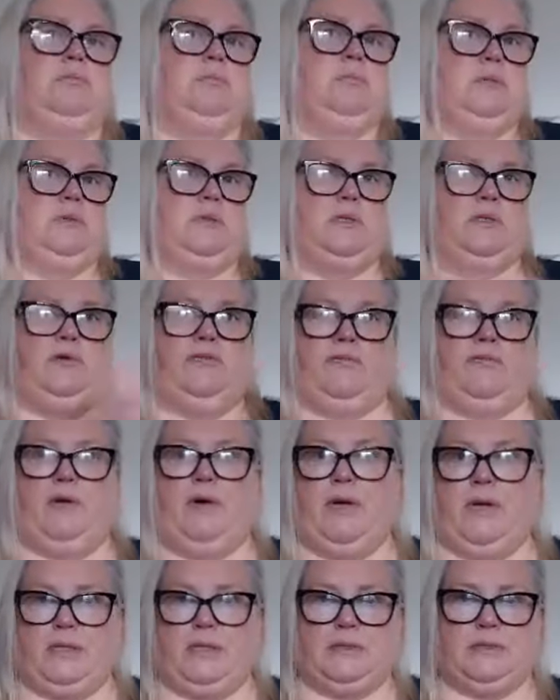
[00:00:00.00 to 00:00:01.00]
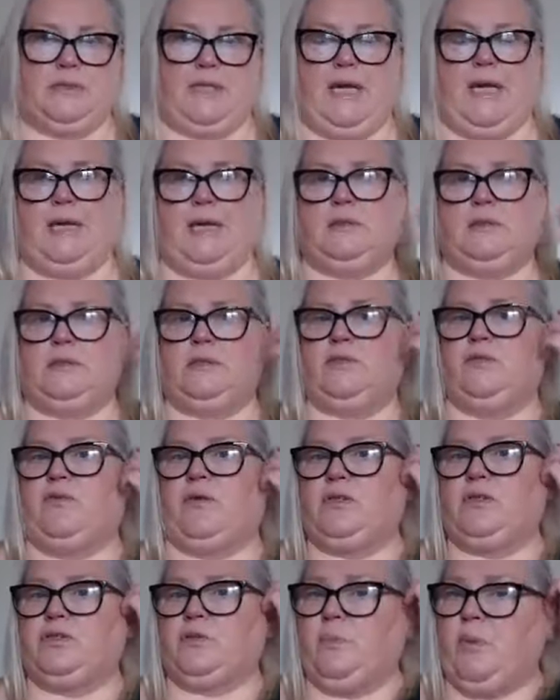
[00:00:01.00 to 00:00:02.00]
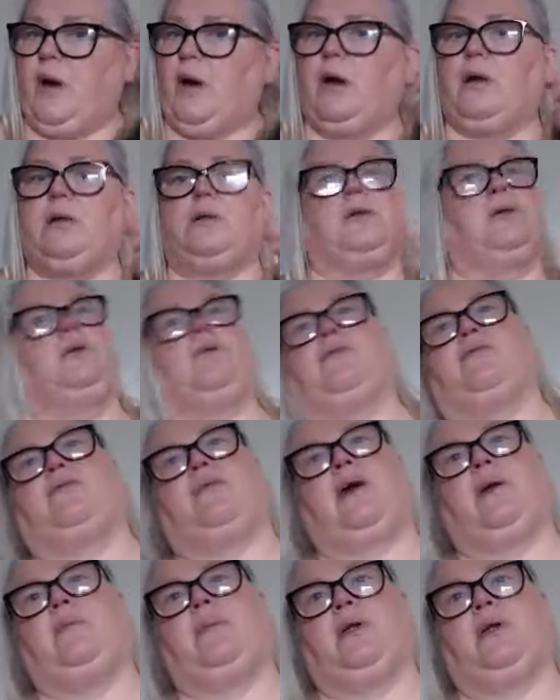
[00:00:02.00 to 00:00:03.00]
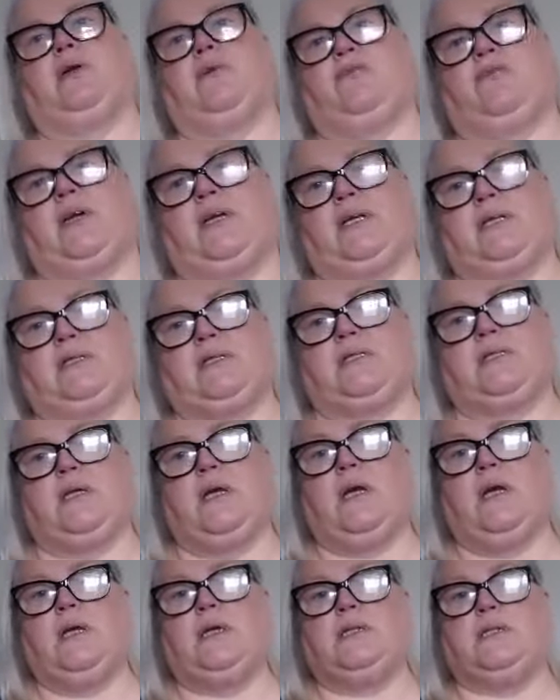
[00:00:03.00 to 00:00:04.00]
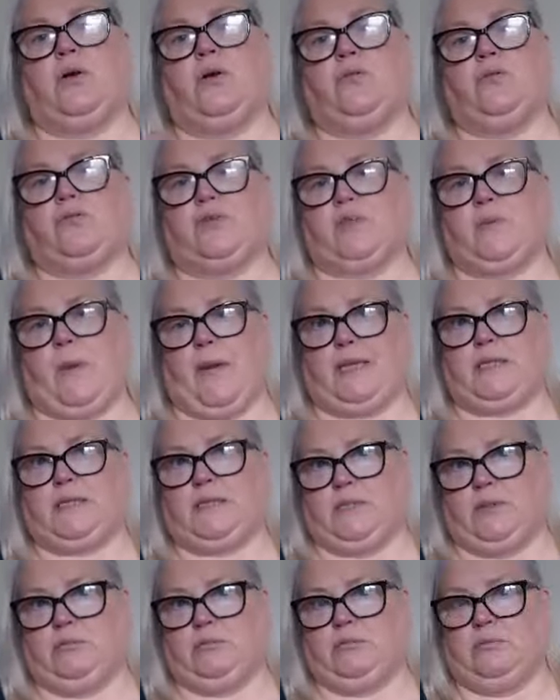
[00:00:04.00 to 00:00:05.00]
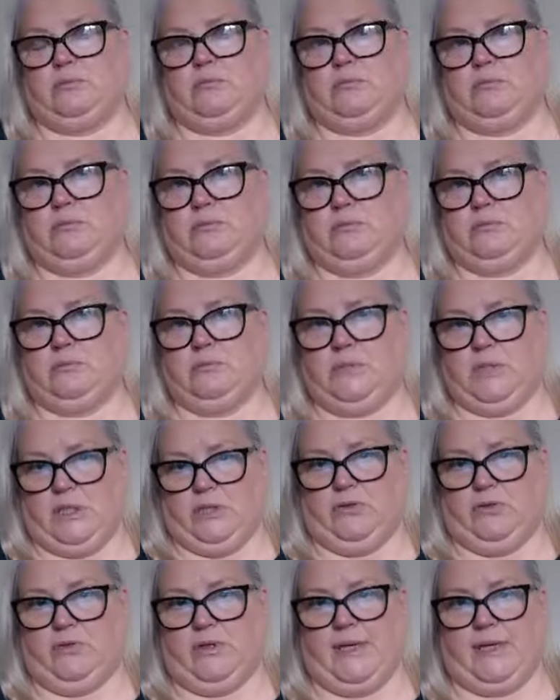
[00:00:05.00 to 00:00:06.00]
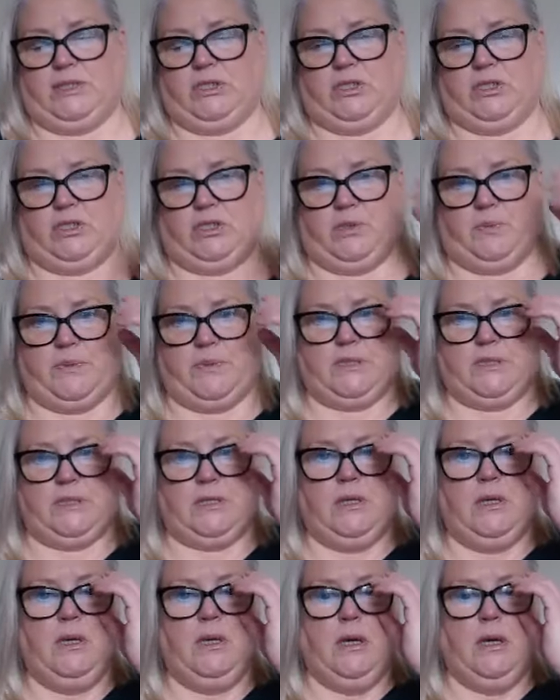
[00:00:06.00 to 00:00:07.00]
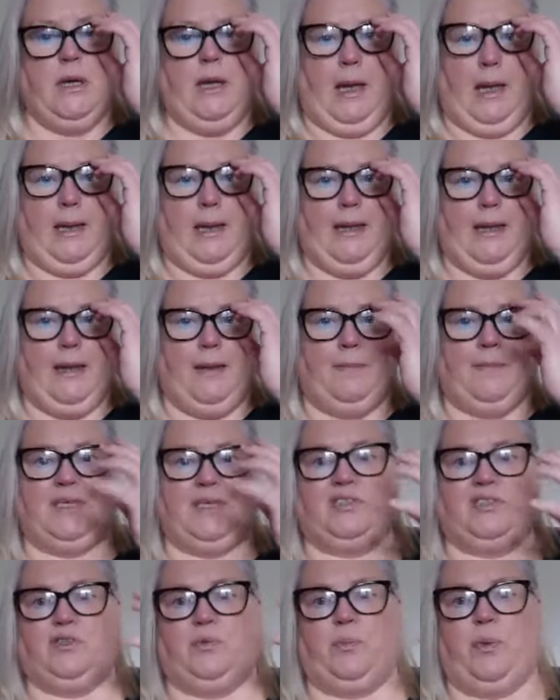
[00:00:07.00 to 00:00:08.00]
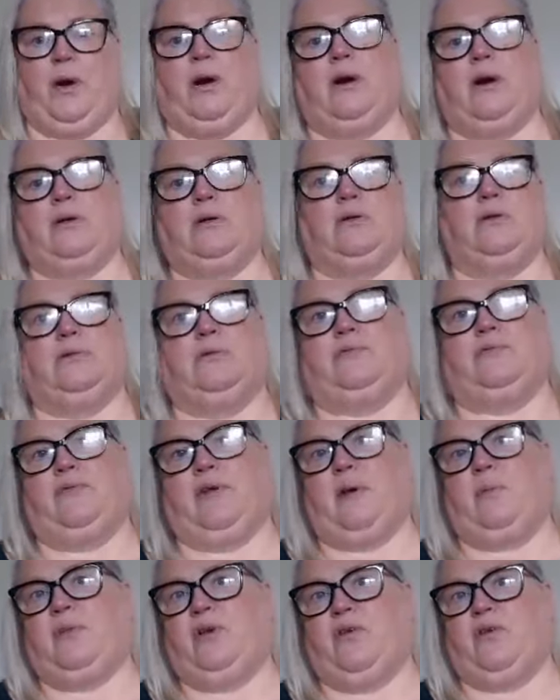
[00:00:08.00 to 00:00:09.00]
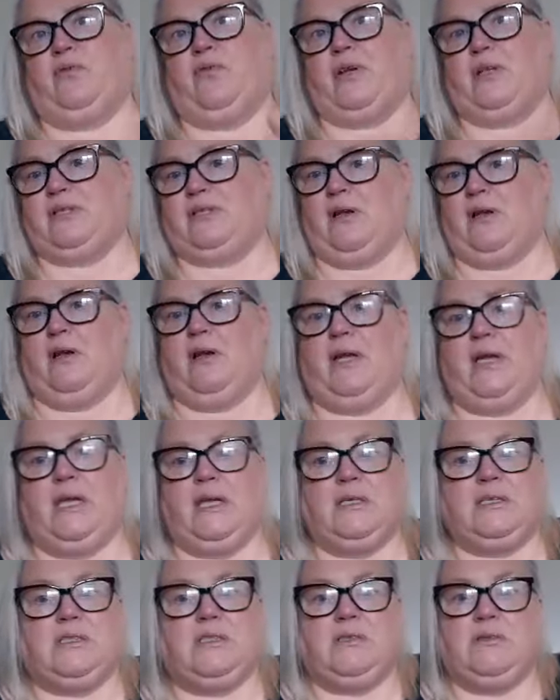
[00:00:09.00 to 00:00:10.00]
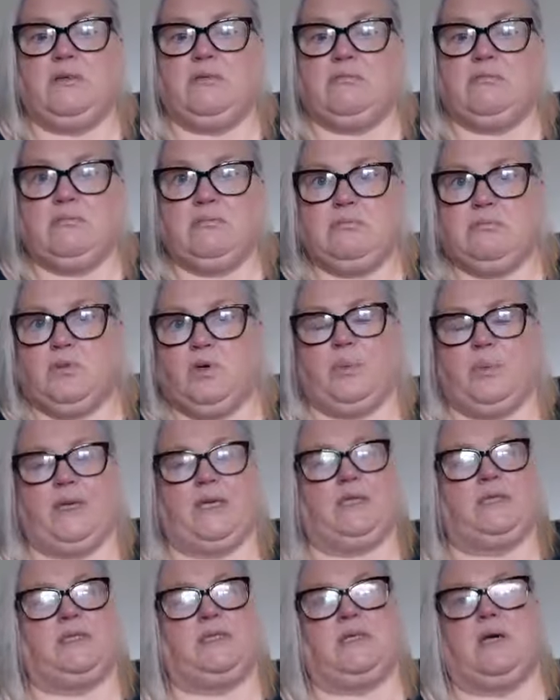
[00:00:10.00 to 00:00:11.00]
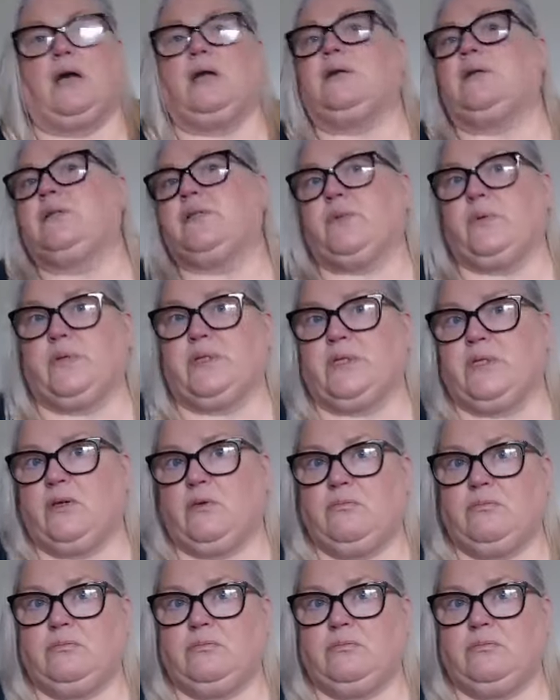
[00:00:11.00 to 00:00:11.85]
do you find your partner, your family, your friends don't respect you in your relationships? Is your partner or family or friends lying to you or being dishonest with you?